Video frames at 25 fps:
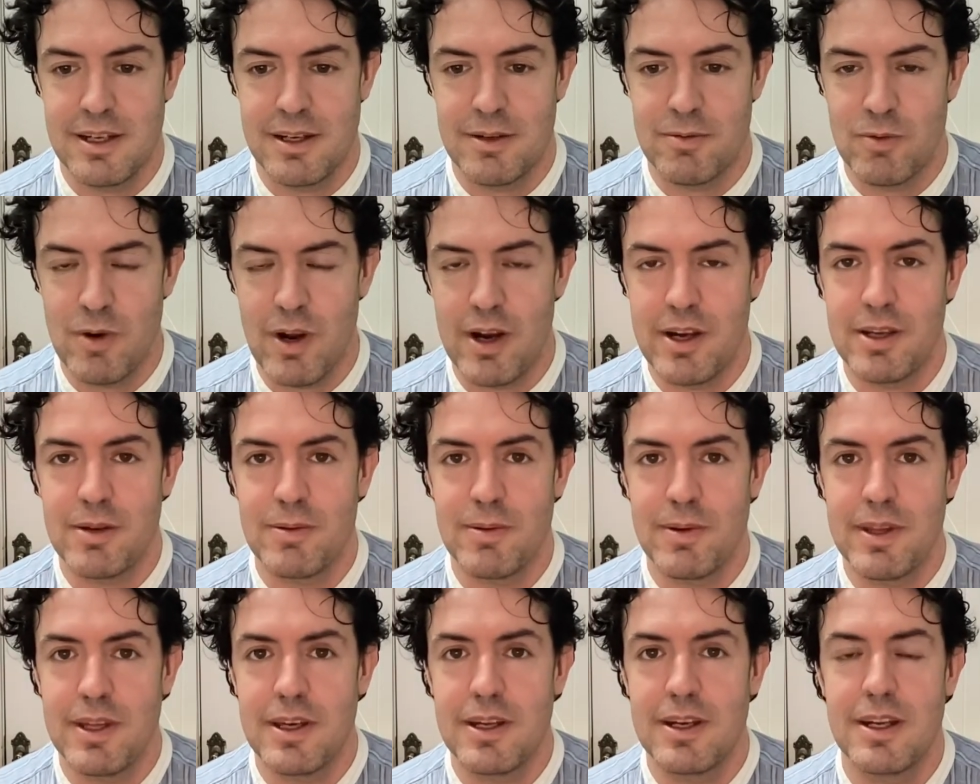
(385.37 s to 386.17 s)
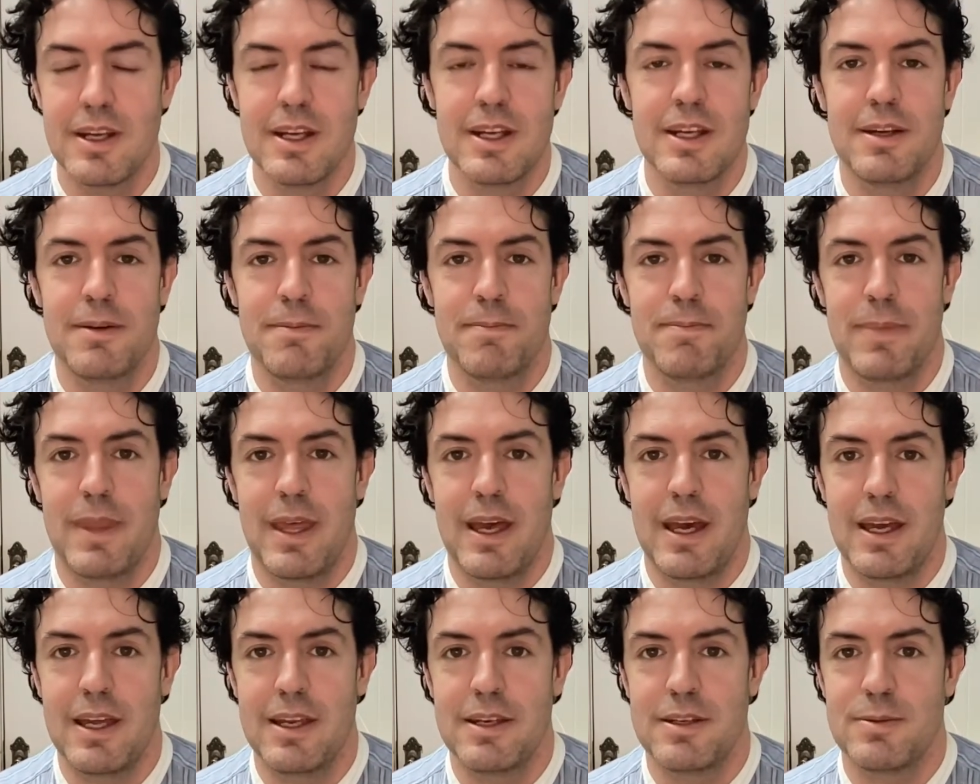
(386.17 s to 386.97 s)
running with it.
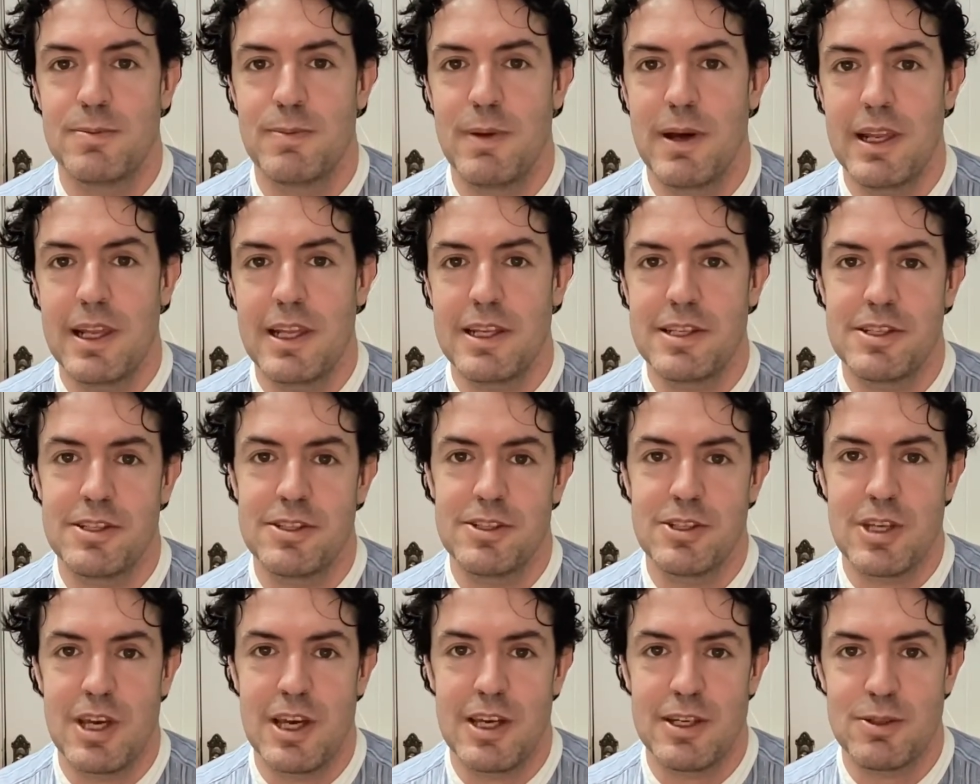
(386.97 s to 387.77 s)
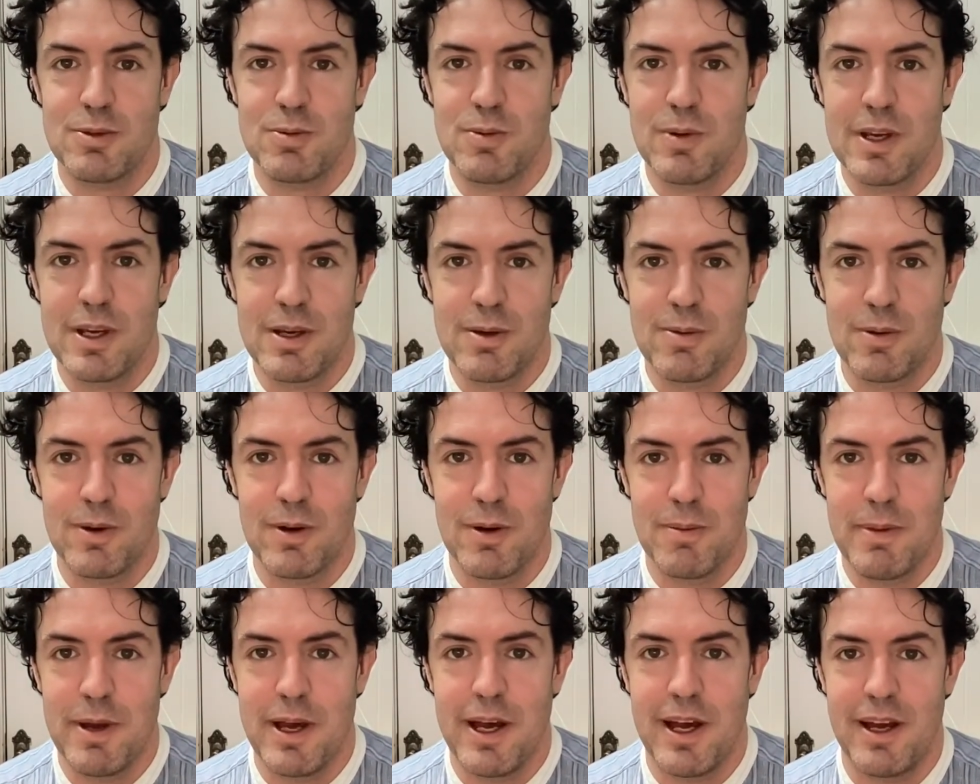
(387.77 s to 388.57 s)
And my lessons last week were
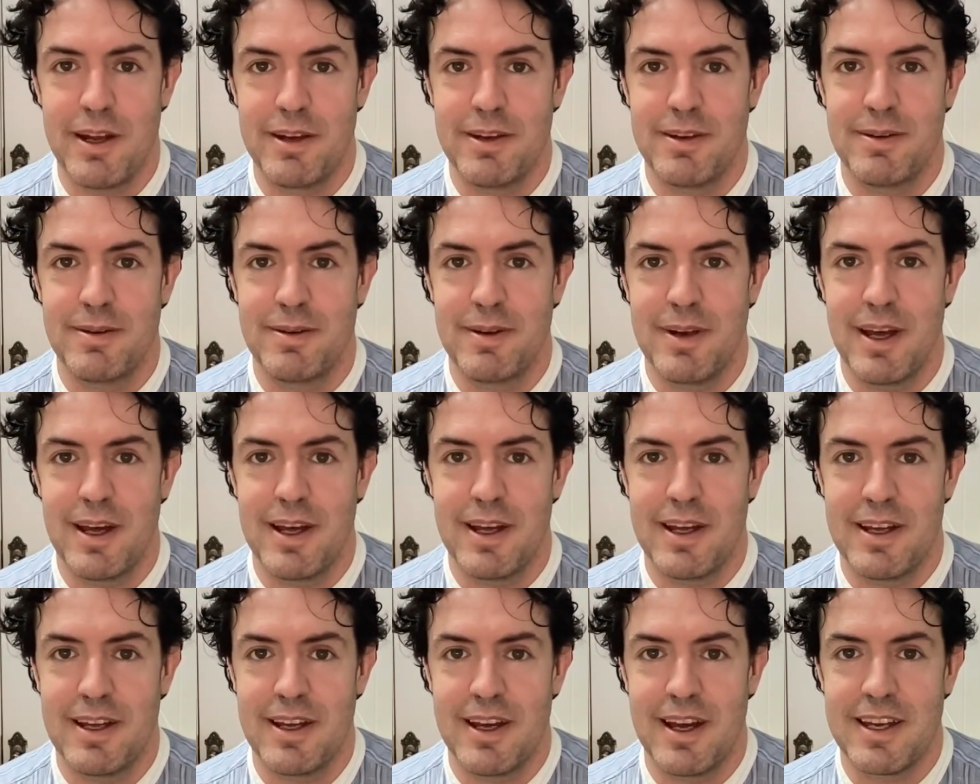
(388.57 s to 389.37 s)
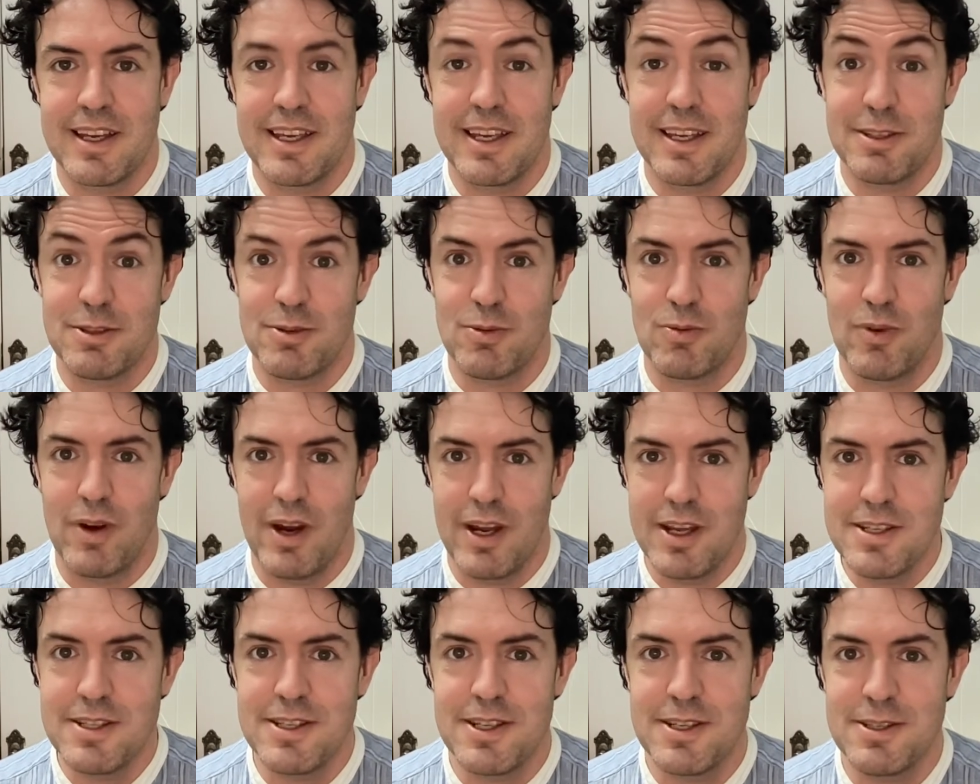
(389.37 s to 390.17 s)
about, I guess,
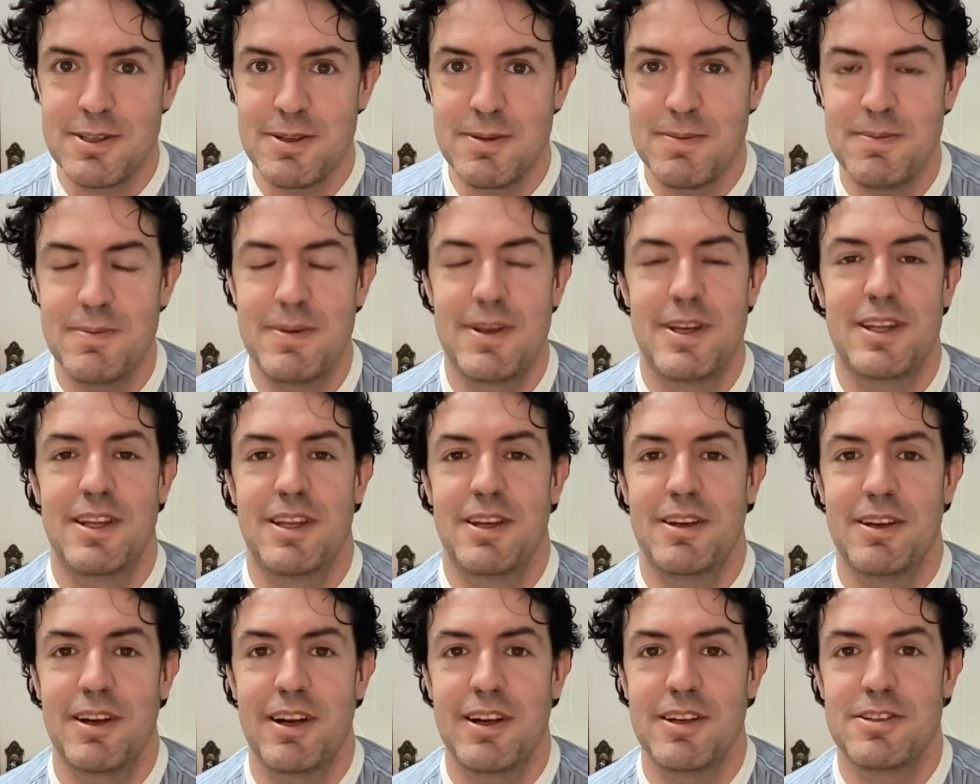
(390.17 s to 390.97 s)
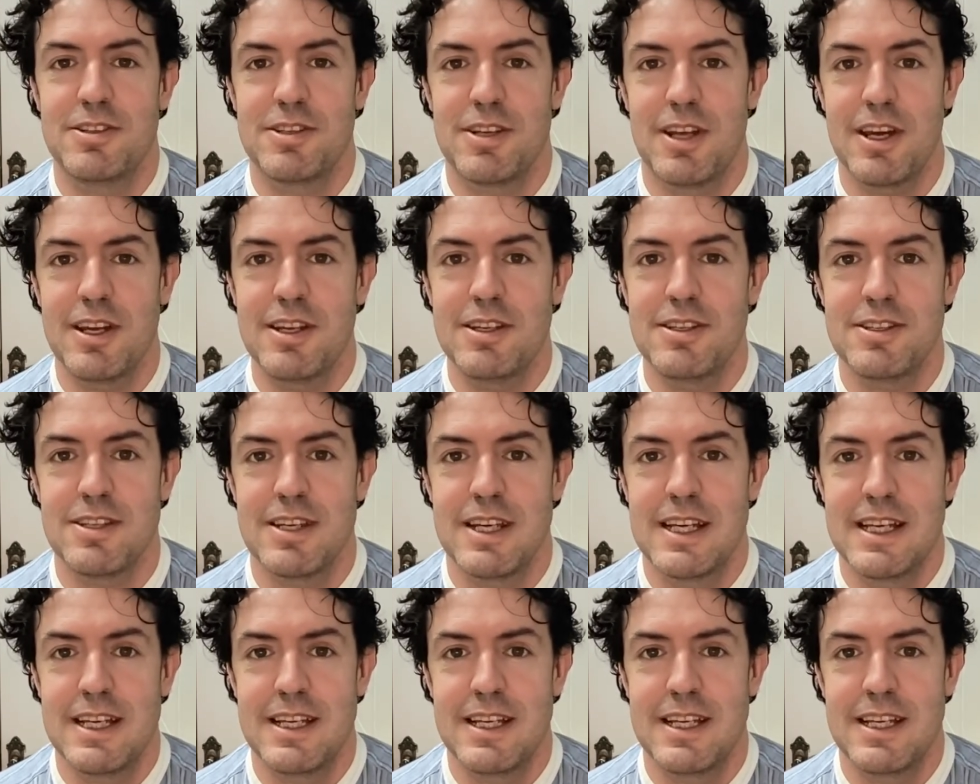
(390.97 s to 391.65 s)
racism in the United States.